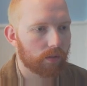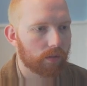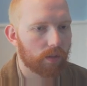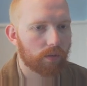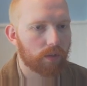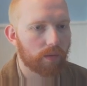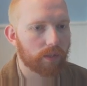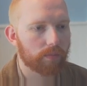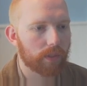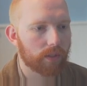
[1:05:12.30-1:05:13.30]
Oh no, it's
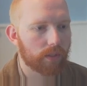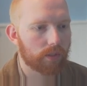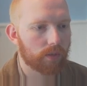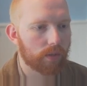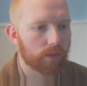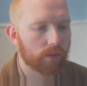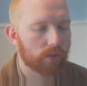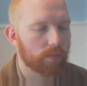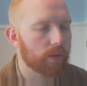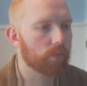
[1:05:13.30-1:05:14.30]
because it's doing a
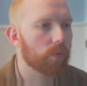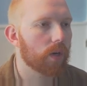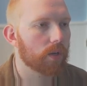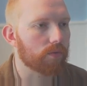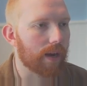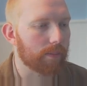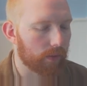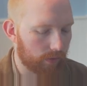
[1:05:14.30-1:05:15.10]
stupid word wrap on